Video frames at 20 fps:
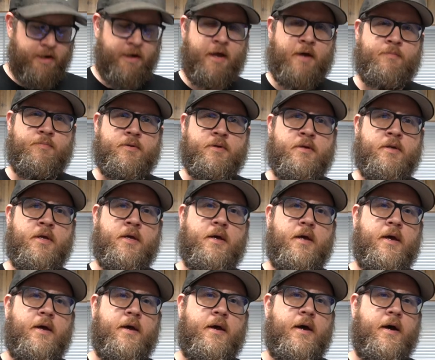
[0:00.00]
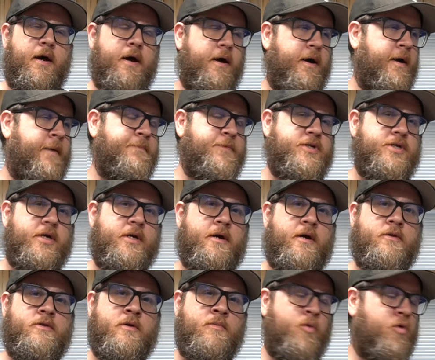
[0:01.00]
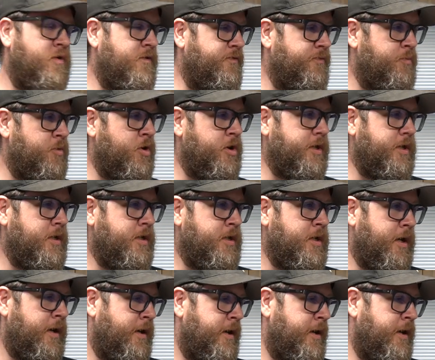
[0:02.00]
to happen. Um, check out the Morph Market.